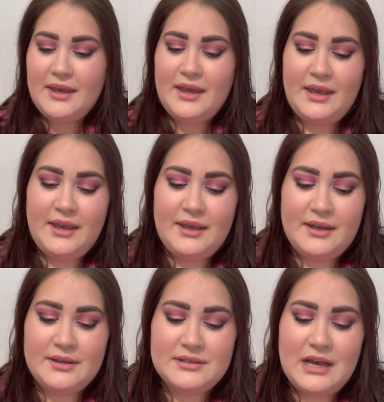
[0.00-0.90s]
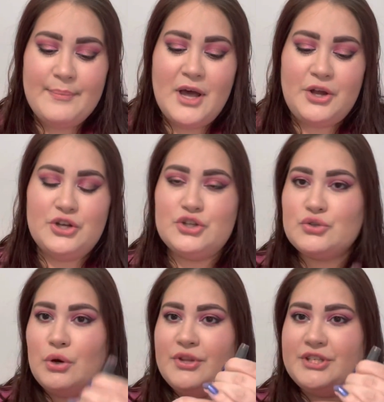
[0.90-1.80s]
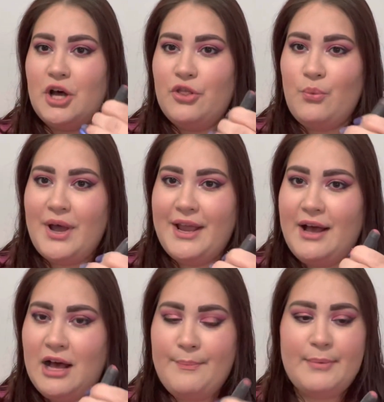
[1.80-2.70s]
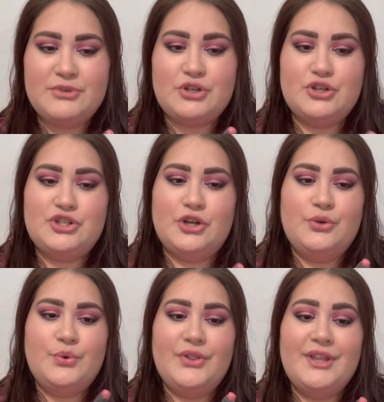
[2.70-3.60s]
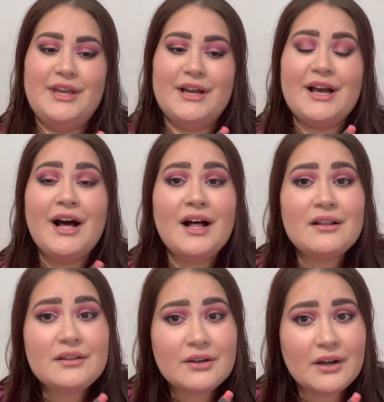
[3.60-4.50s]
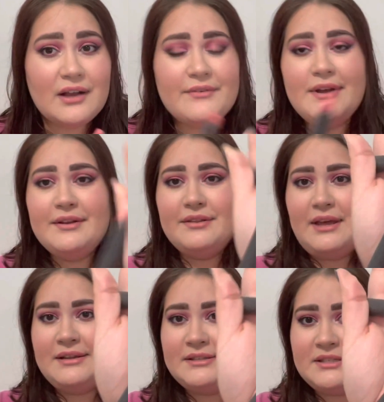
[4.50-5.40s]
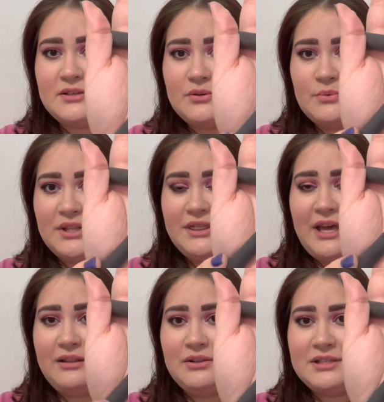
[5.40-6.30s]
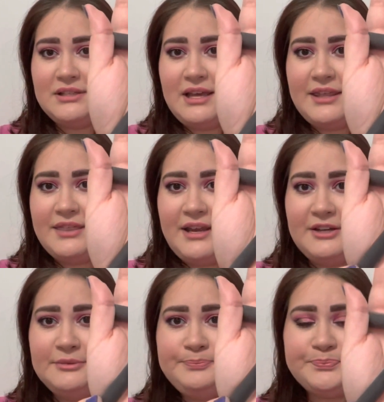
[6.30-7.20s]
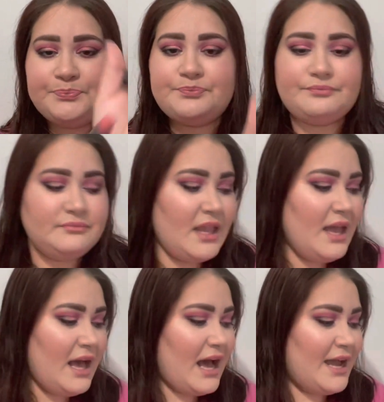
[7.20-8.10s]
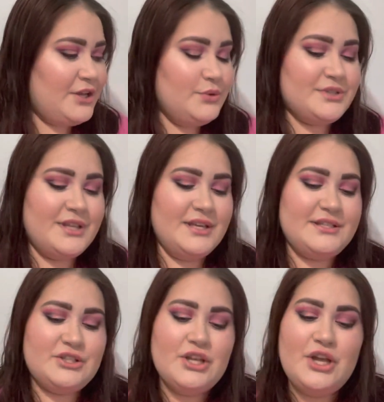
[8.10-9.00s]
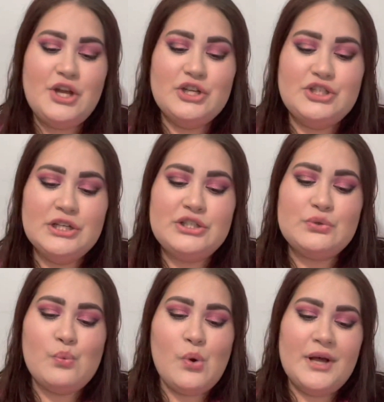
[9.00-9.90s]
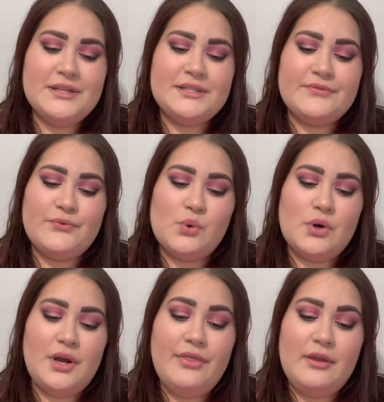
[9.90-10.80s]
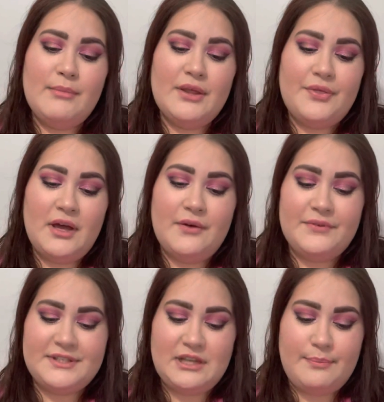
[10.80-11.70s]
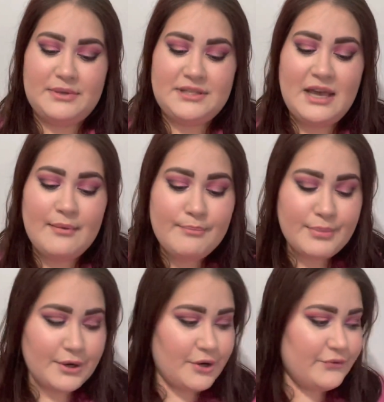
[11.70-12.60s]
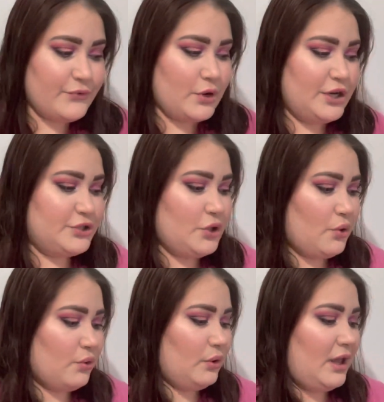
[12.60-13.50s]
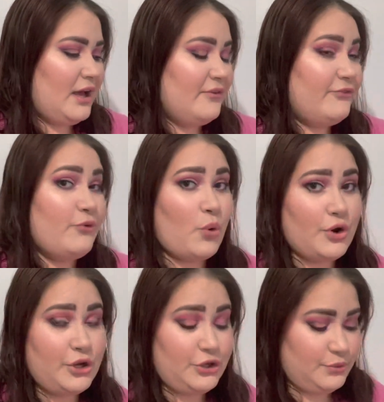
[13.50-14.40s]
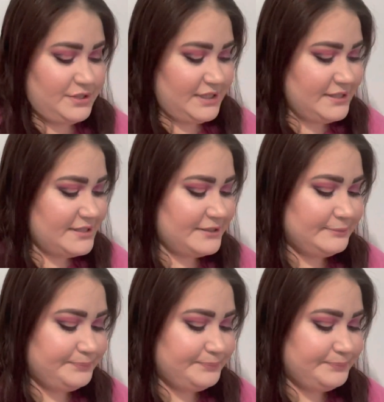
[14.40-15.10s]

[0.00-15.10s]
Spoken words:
And I'm not going to scroll this all the way up. I'm just going to show you the color of it. That's what that looks like there. I used this just once for the month of September for a total of 4 uses.